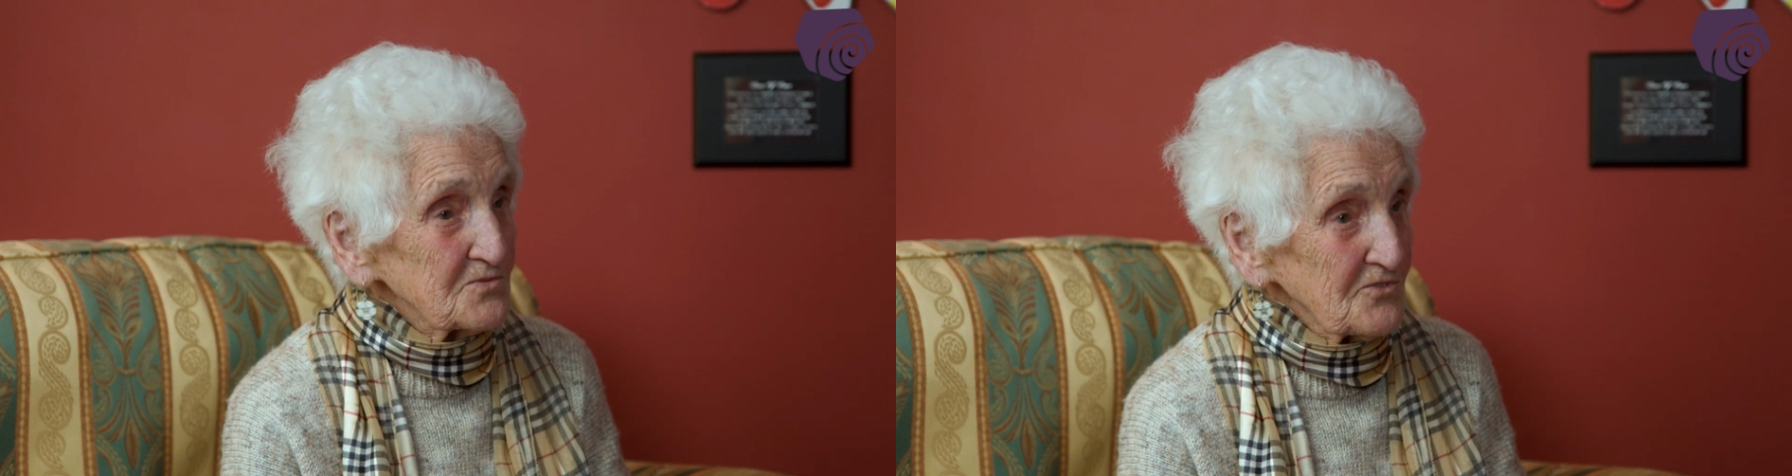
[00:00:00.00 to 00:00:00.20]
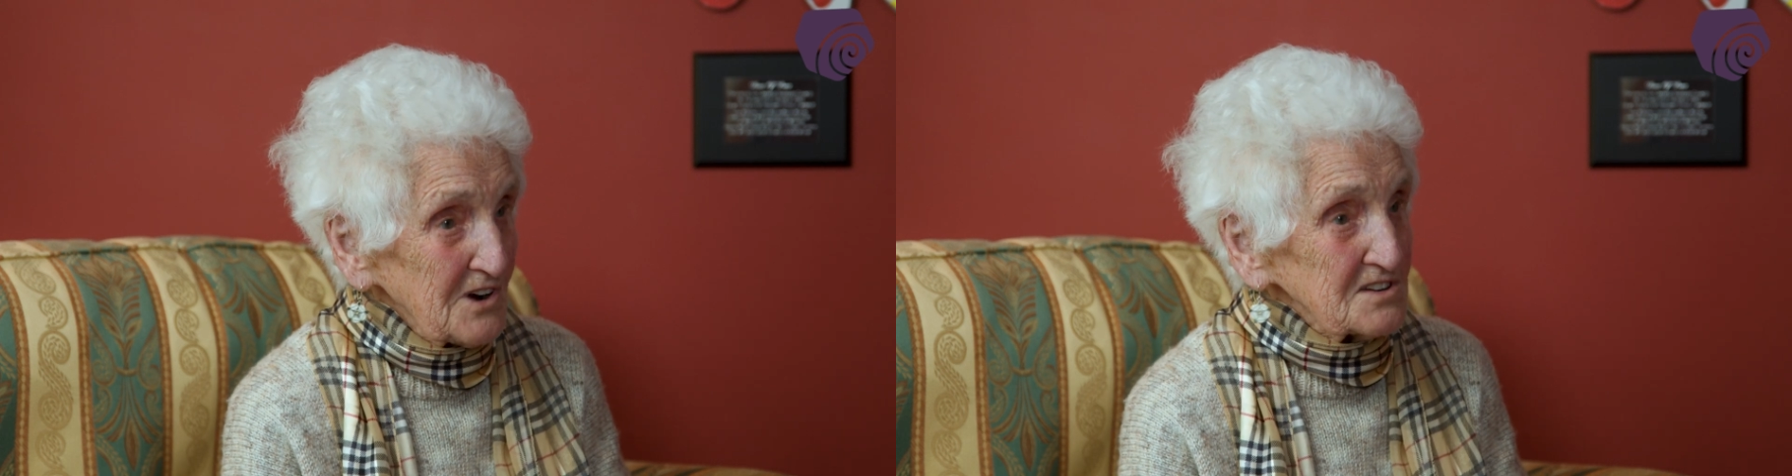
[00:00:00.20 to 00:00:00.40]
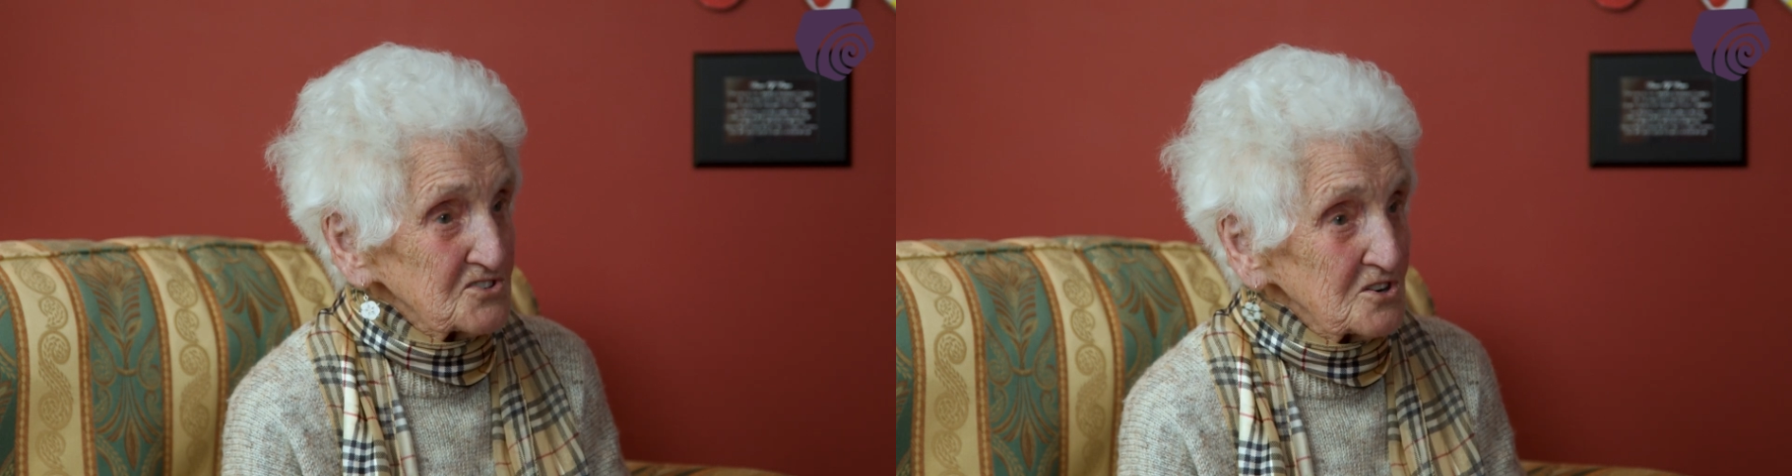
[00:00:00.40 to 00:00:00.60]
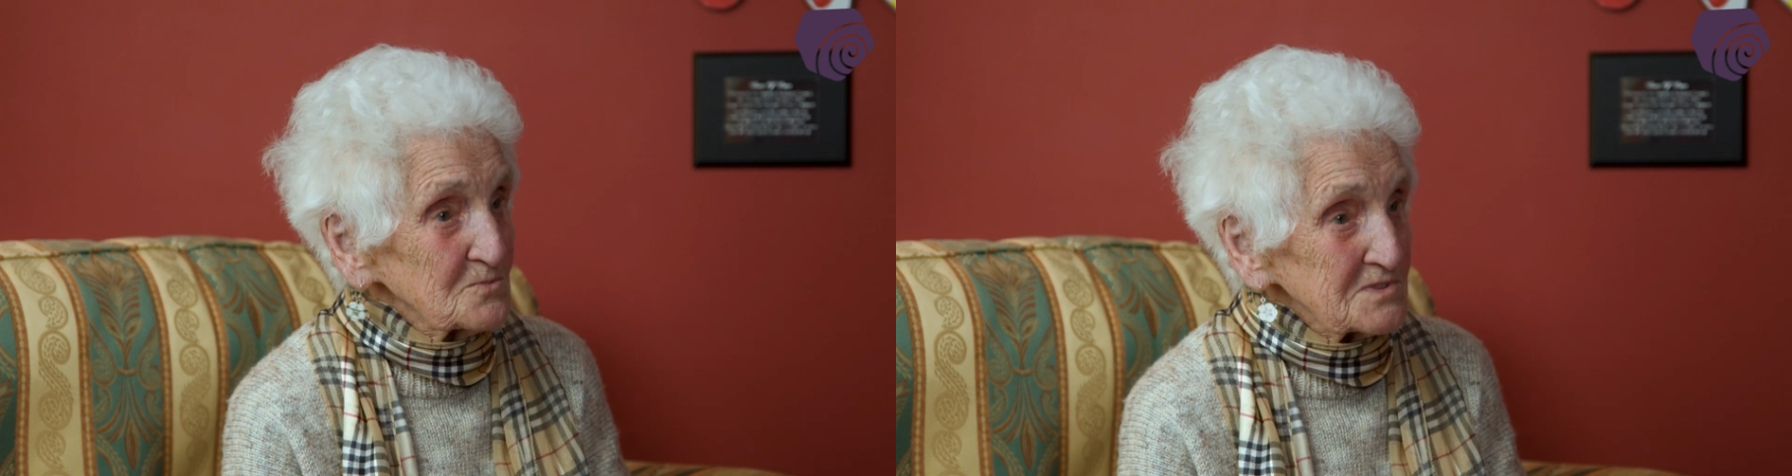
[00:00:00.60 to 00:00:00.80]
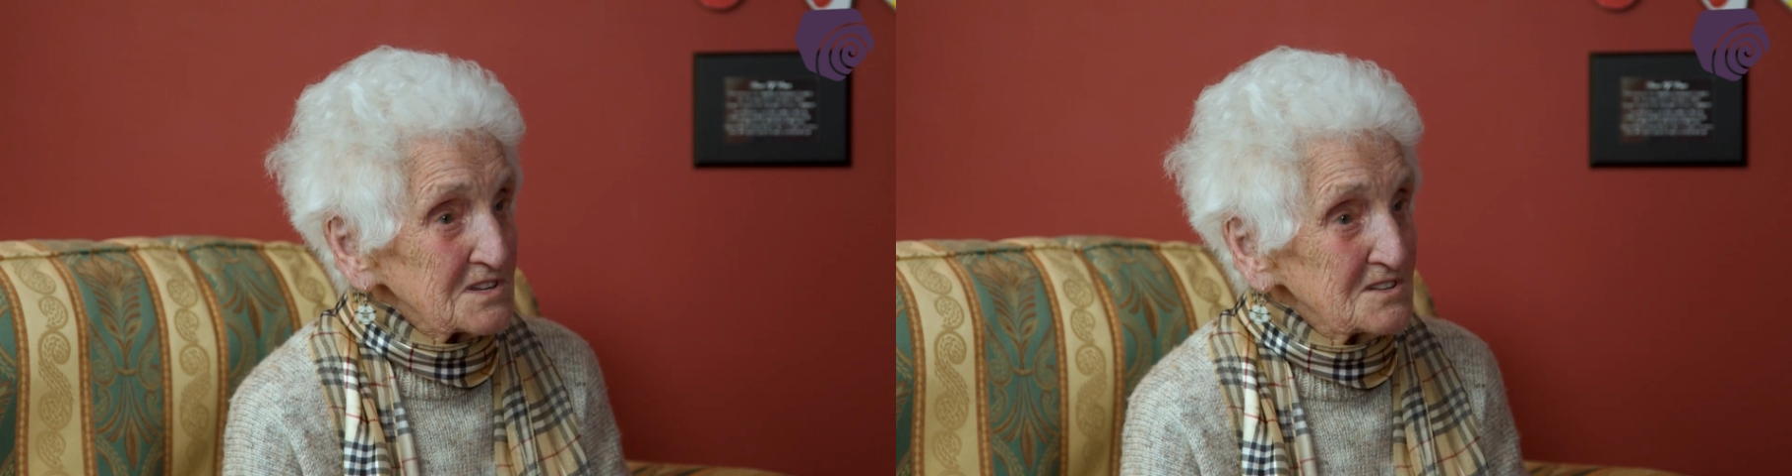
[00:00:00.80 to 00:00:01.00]

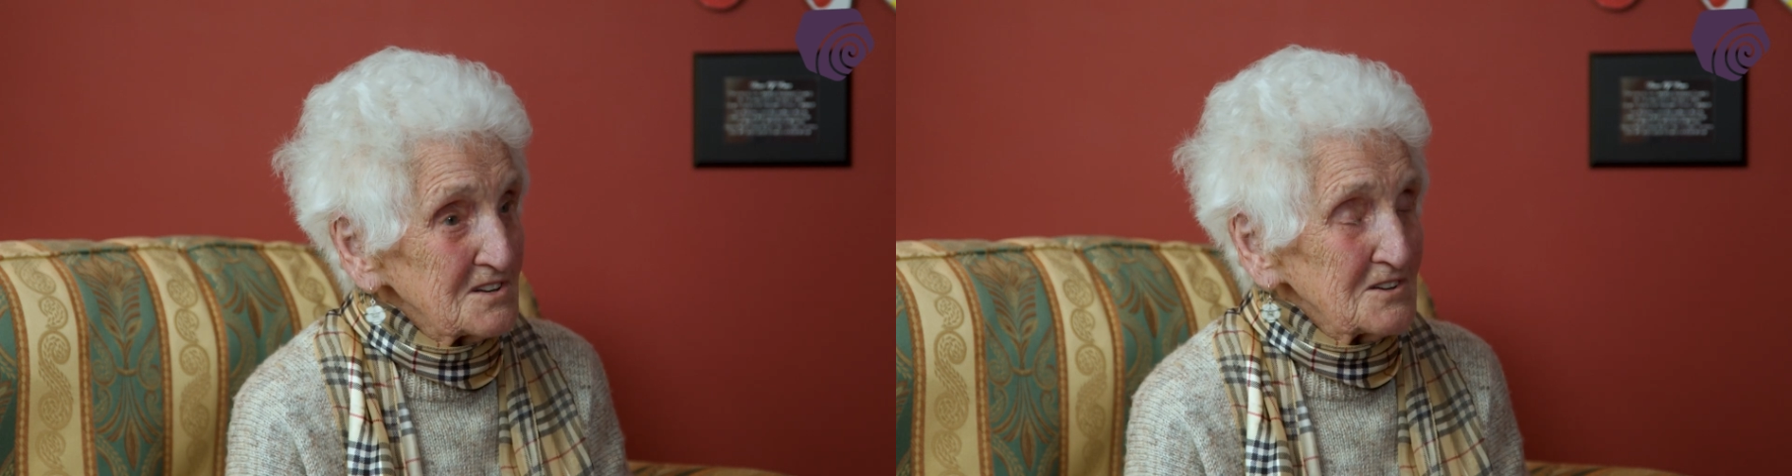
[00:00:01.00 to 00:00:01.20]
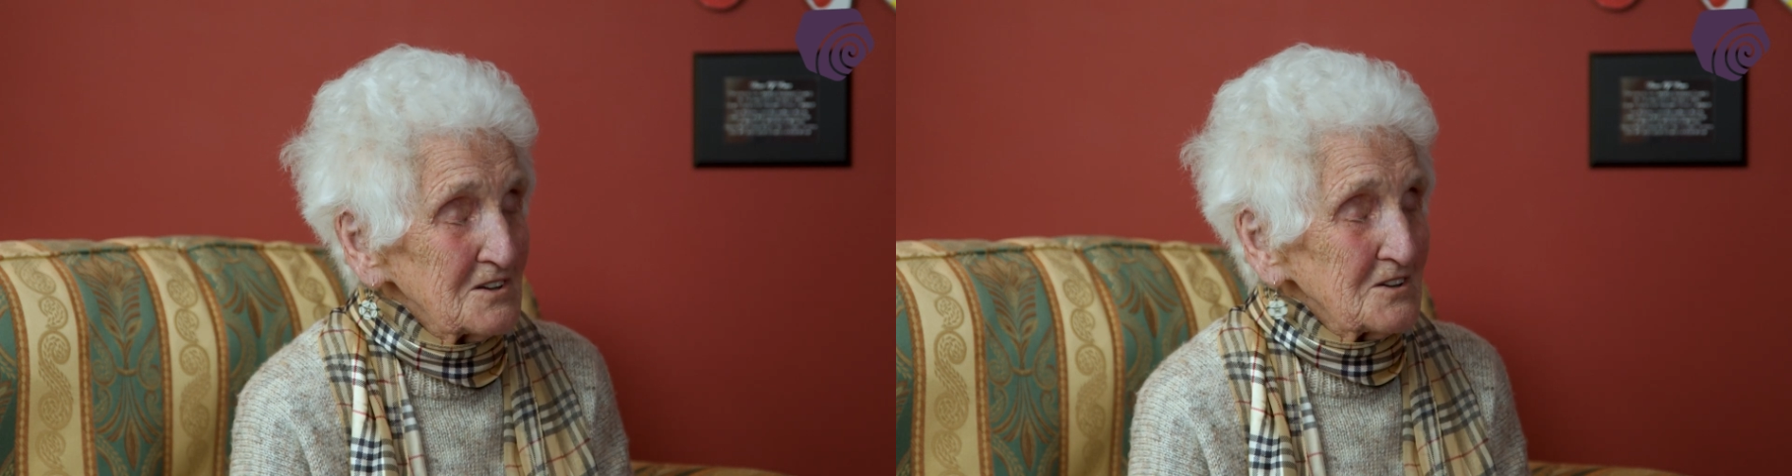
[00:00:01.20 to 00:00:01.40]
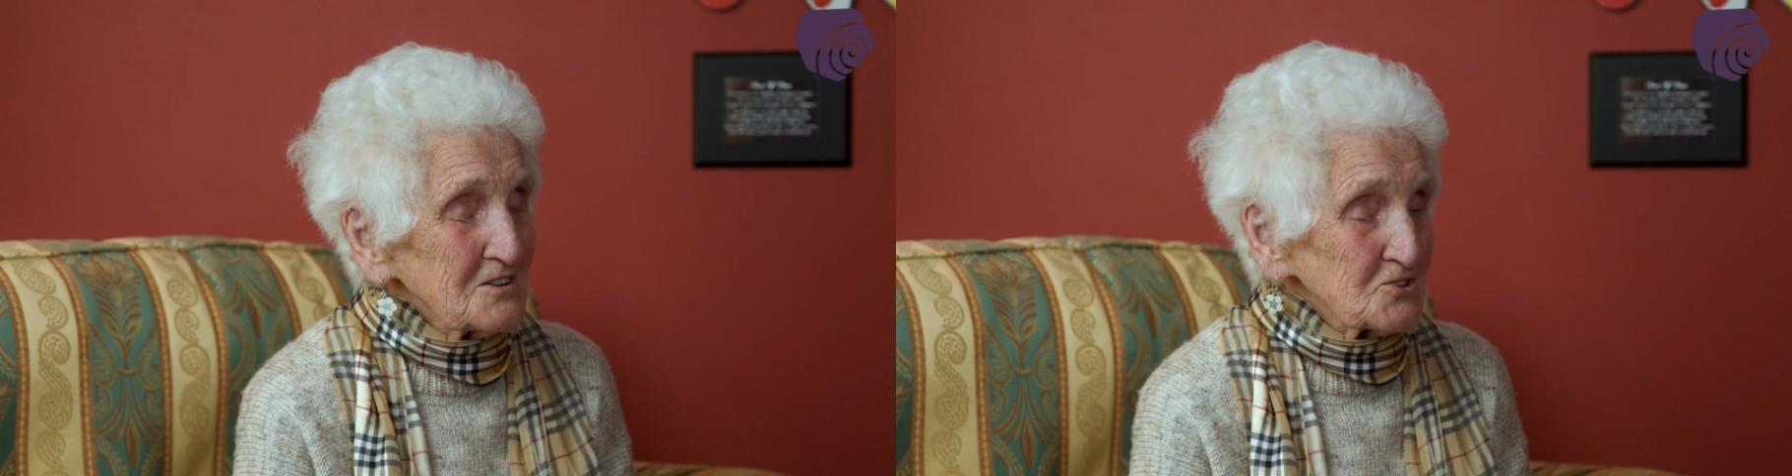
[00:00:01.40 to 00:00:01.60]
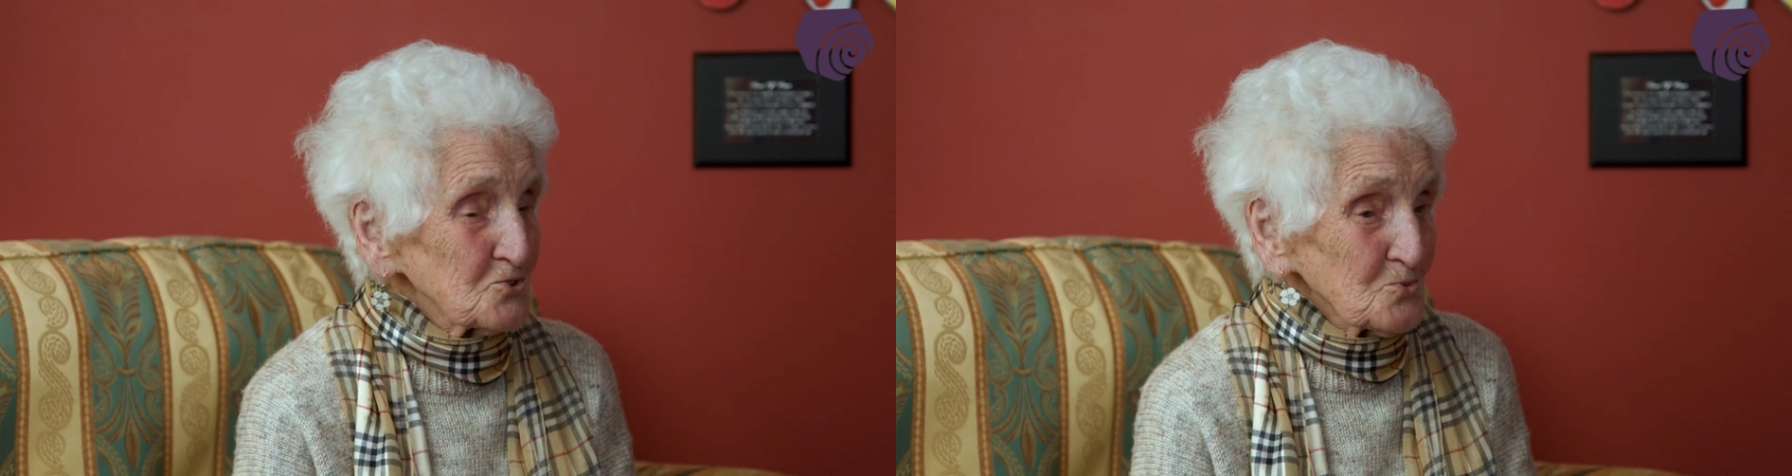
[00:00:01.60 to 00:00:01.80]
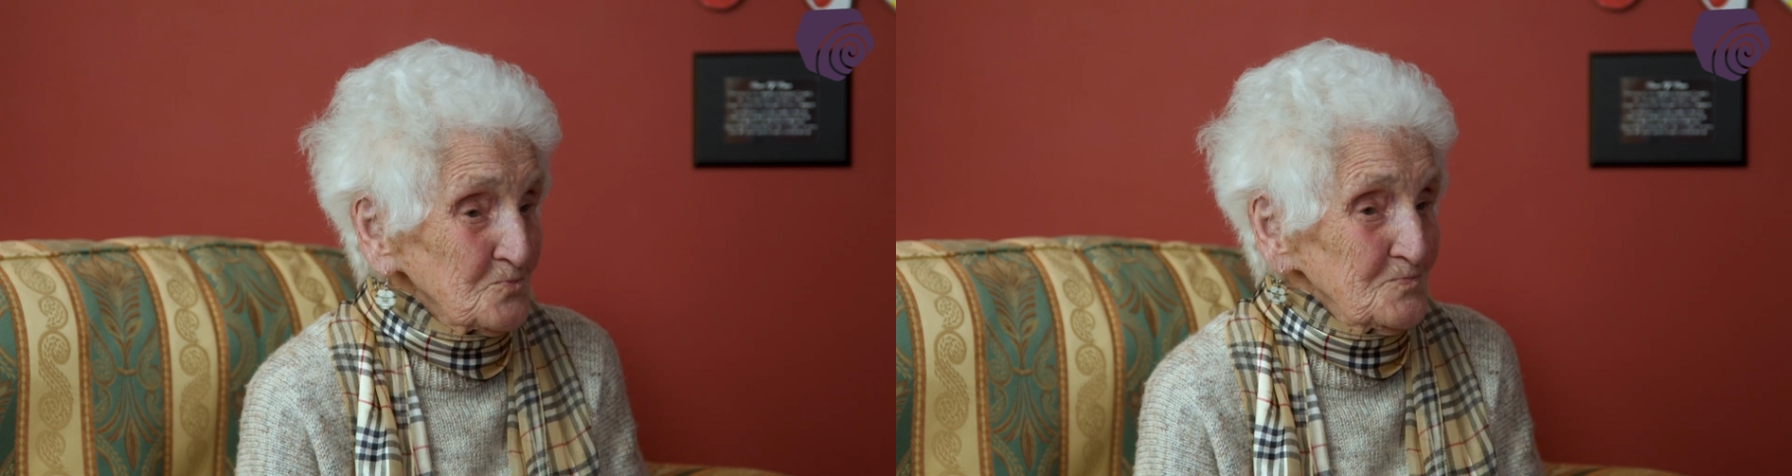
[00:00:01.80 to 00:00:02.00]
friendships. So,